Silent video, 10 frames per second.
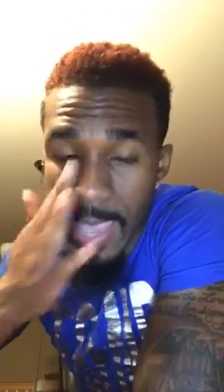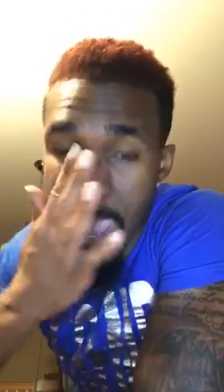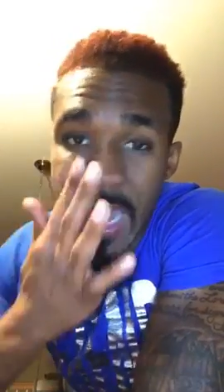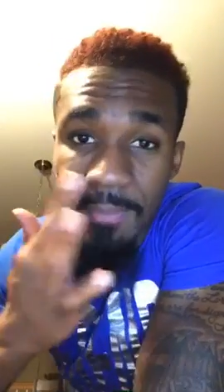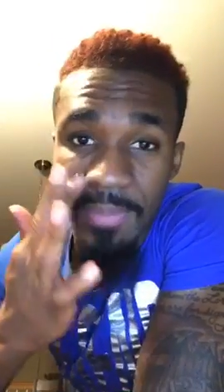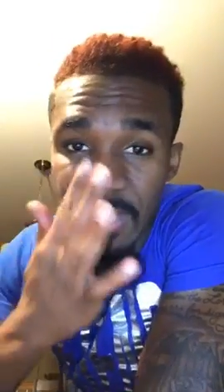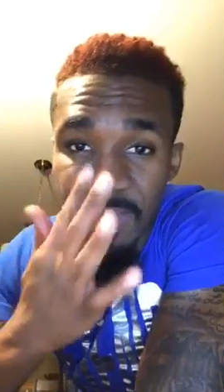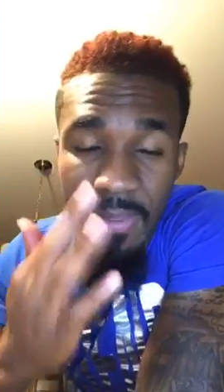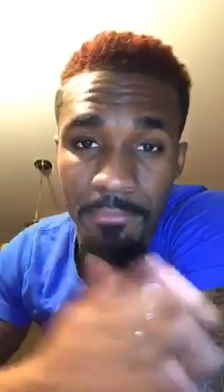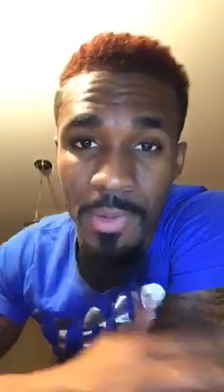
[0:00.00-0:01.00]
And I
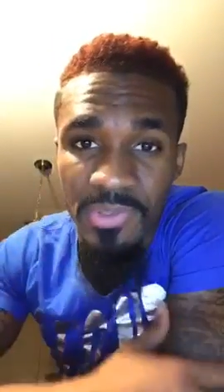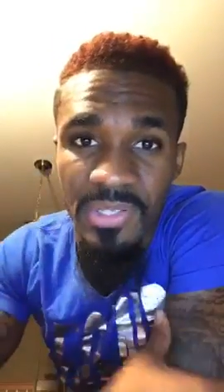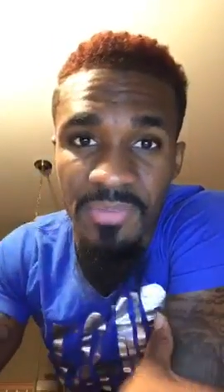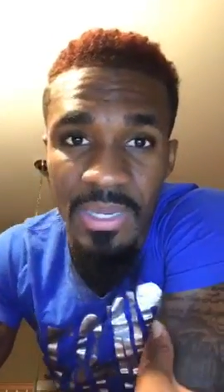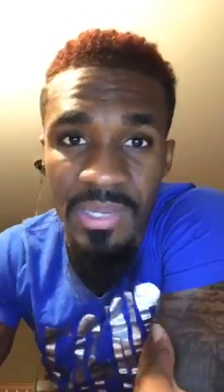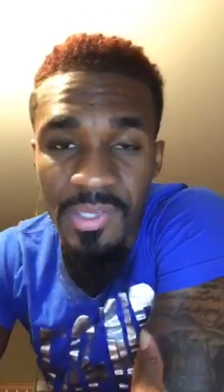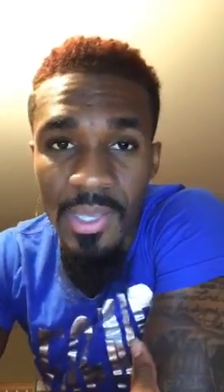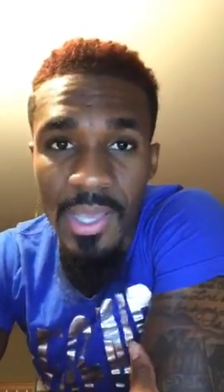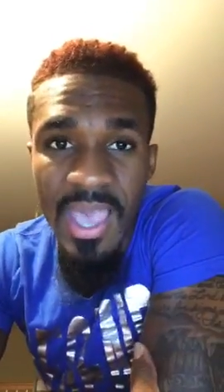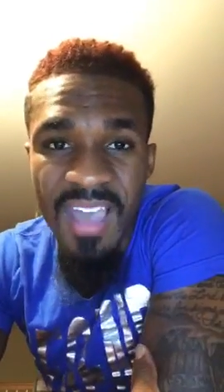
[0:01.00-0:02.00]
believe that most of us
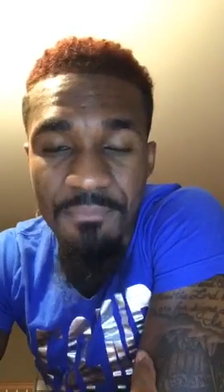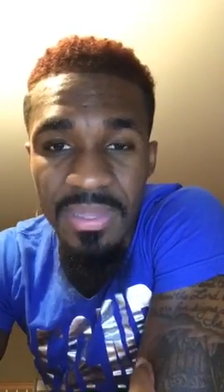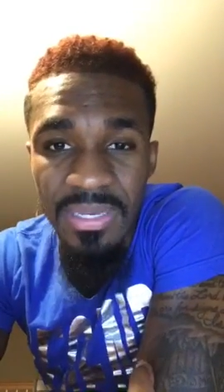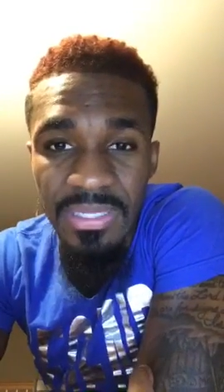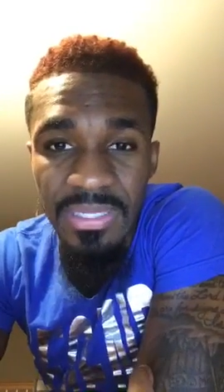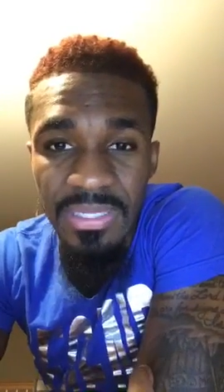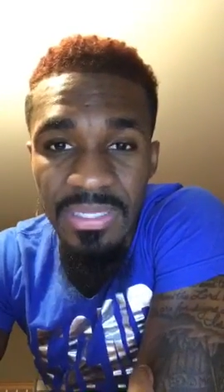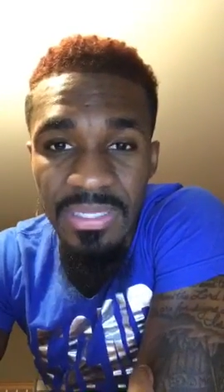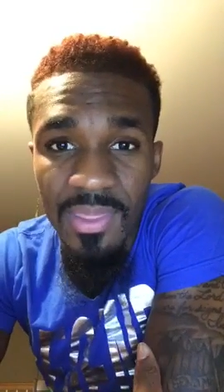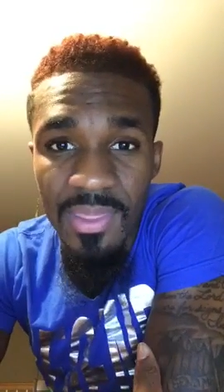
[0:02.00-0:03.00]
have been living
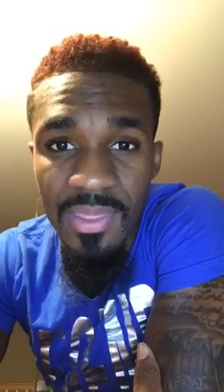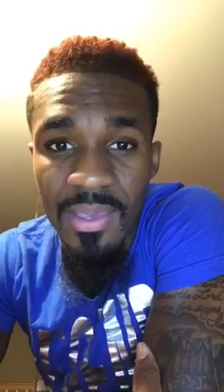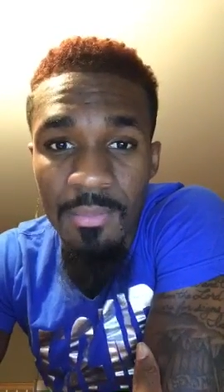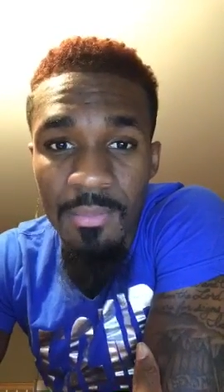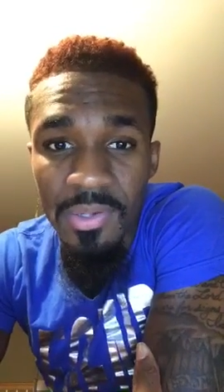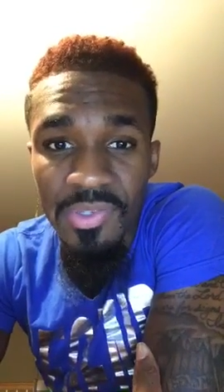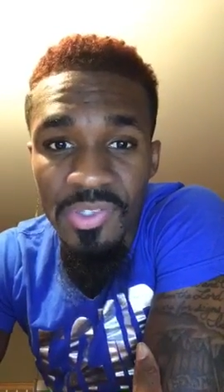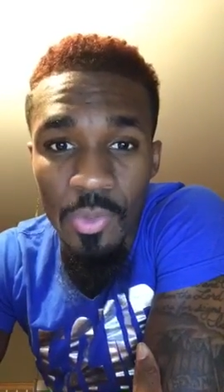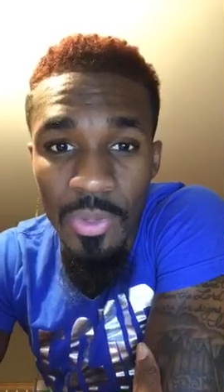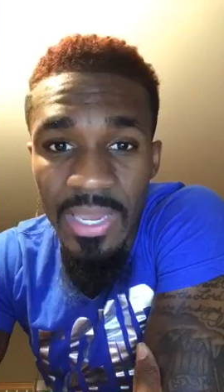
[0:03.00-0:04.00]
with,
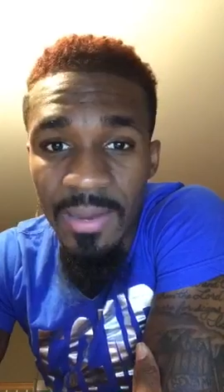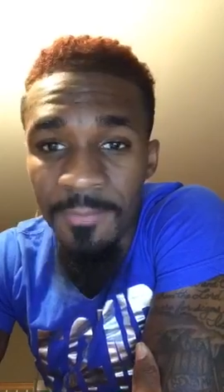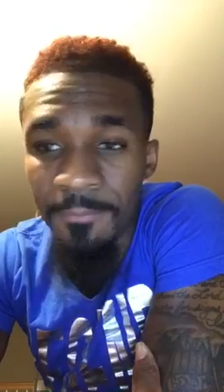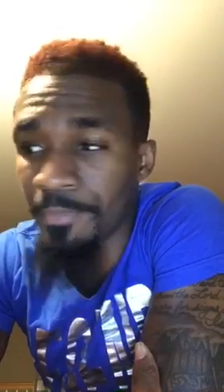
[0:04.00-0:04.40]
pursuing,